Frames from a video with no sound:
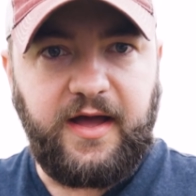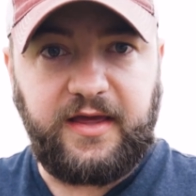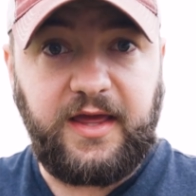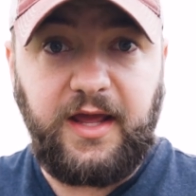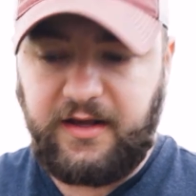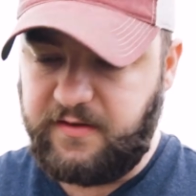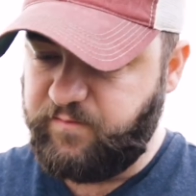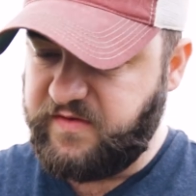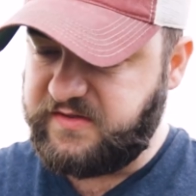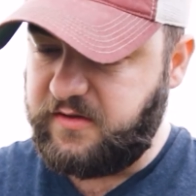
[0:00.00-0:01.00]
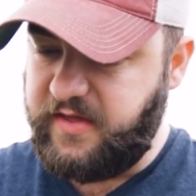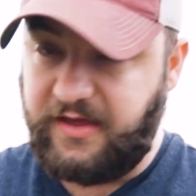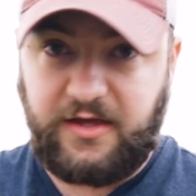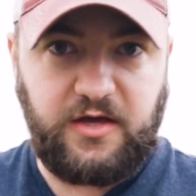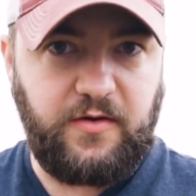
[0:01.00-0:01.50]
heat so that
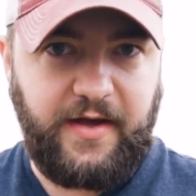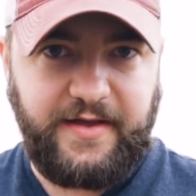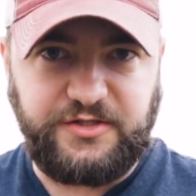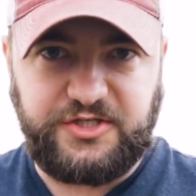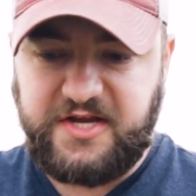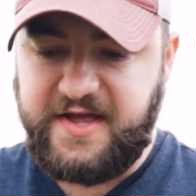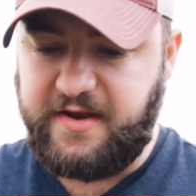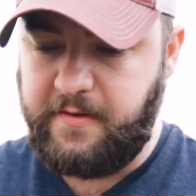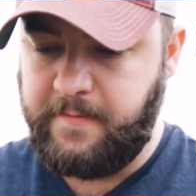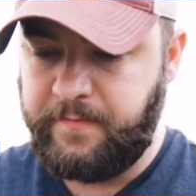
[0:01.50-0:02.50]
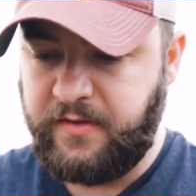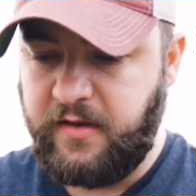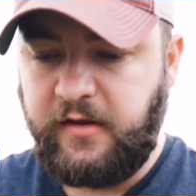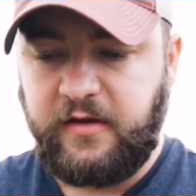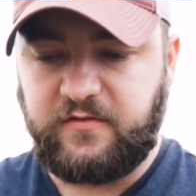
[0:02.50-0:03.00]
he could go ahead and shed.
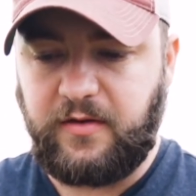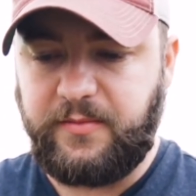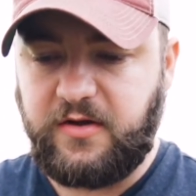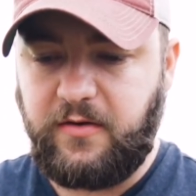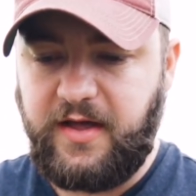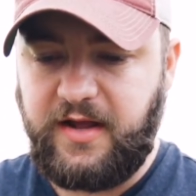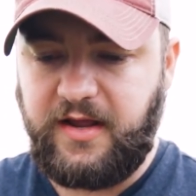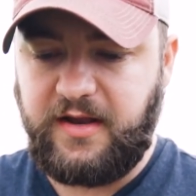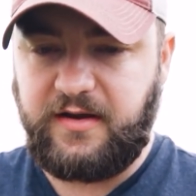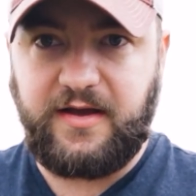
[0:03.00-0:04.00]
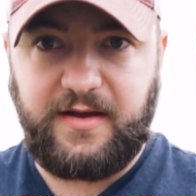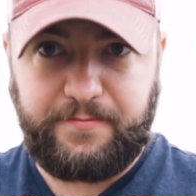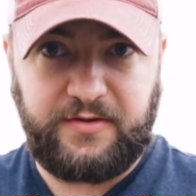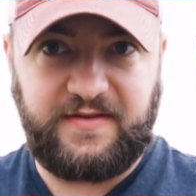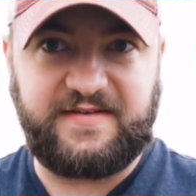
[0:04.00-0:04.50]
So I'm gonna go ahead and
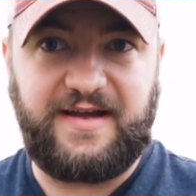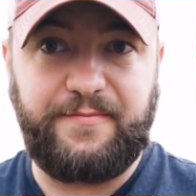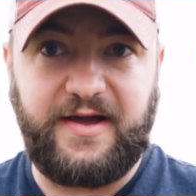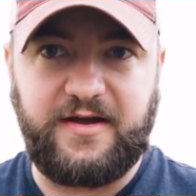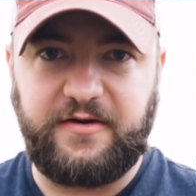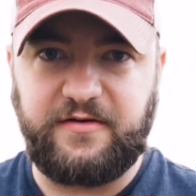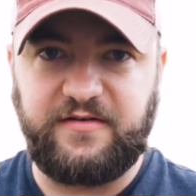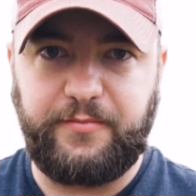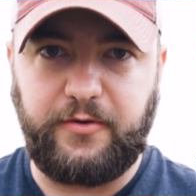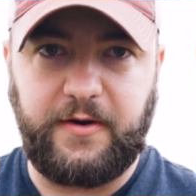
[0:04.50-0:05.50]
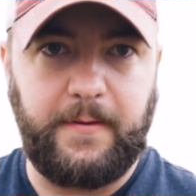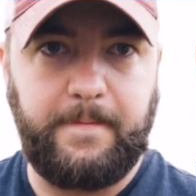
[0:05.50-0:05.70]
put this guy back under his board.